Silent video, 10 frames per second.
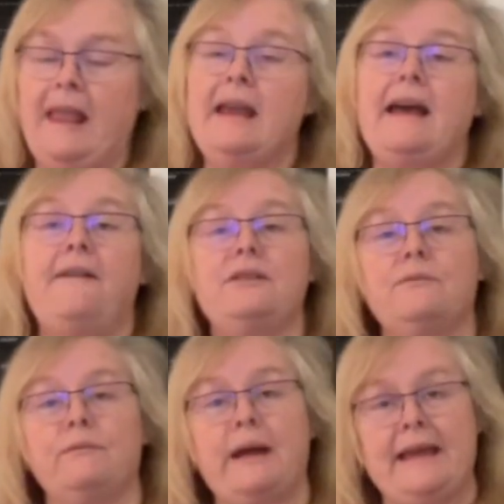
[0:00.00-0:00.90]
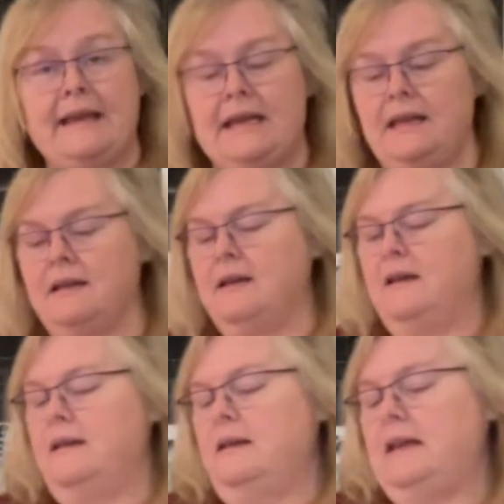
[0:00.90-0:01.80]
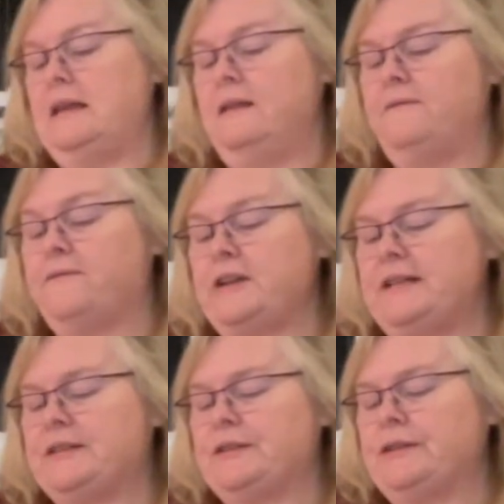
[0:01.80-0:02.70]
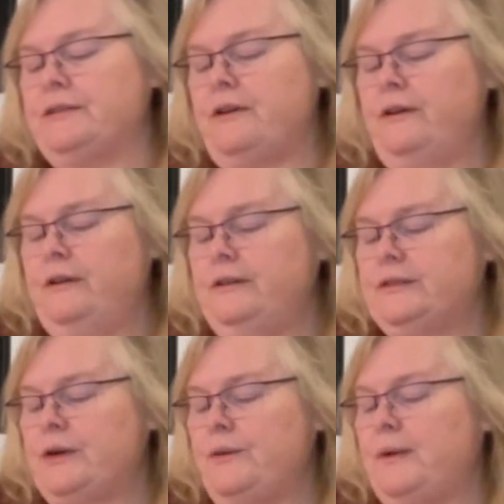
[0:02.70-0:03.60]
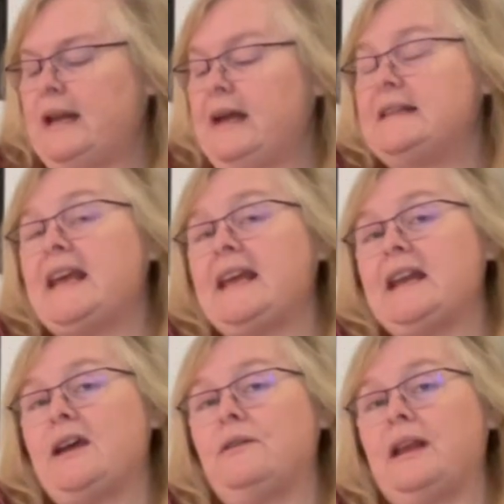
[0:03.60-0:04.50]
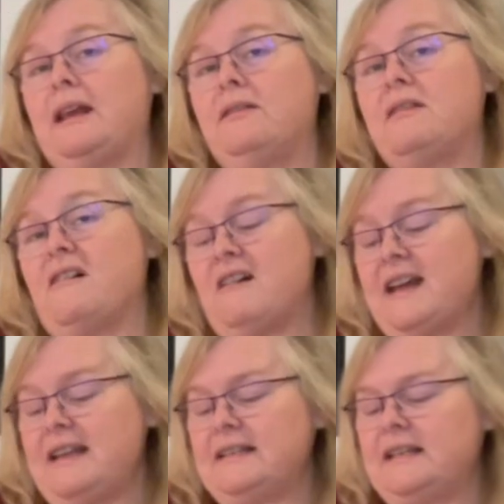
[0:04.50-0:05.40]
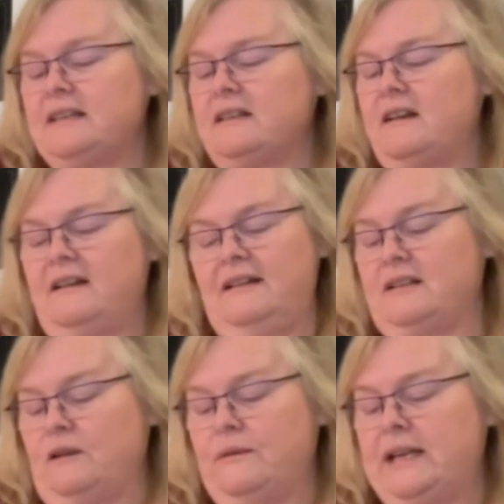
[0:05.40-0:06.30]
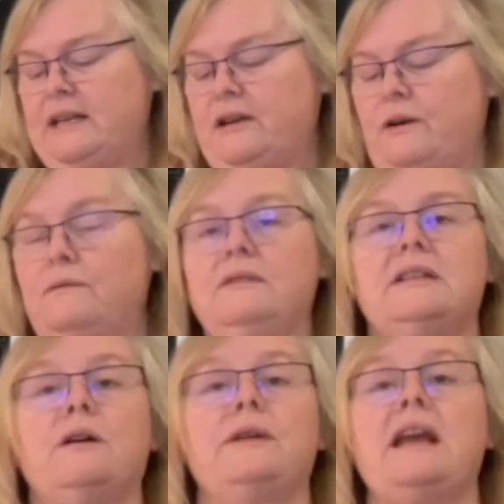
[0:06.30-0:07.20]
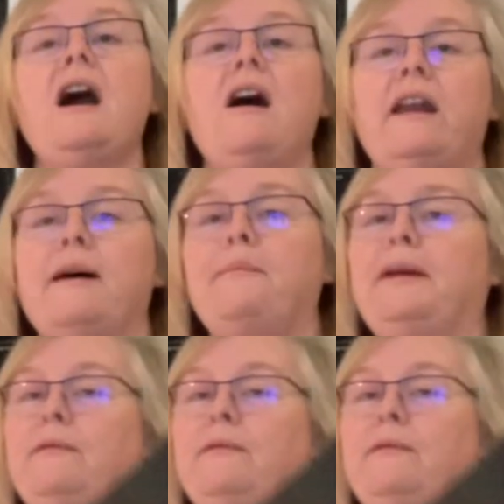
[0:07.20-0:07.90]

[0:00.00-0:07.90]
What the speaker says: have it ready in the freezer. So when I take it out and thaw it, it's all ready to go. It's already cut up and